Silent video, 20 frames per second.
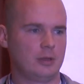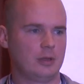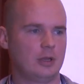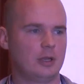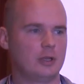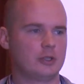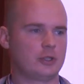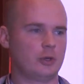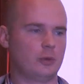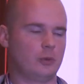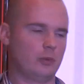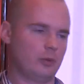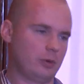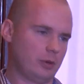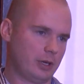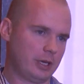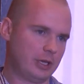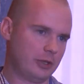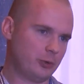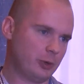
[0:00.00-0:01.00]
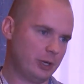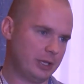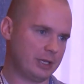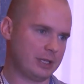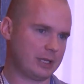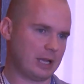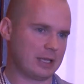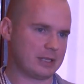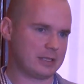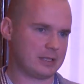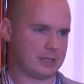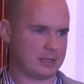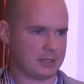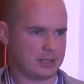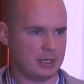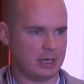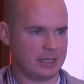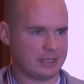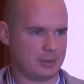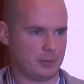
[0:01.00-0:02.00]
So he treated
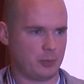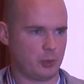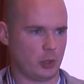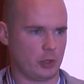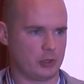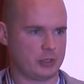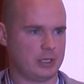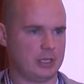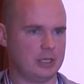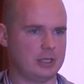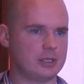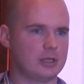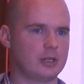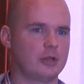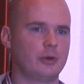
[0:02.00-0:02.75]
still as a process,